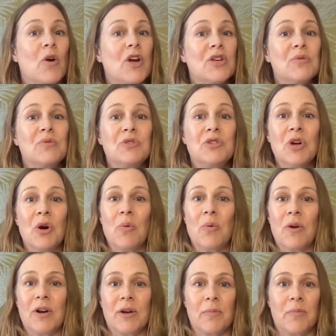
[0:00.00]
what you
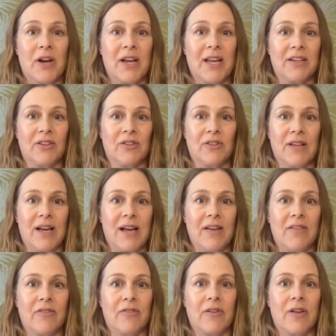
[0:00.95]
don't want to bring in your
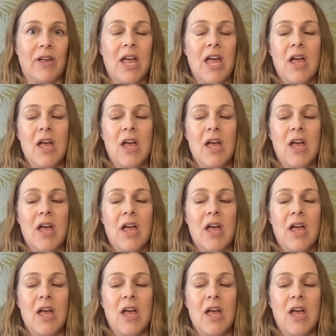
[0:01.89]
life,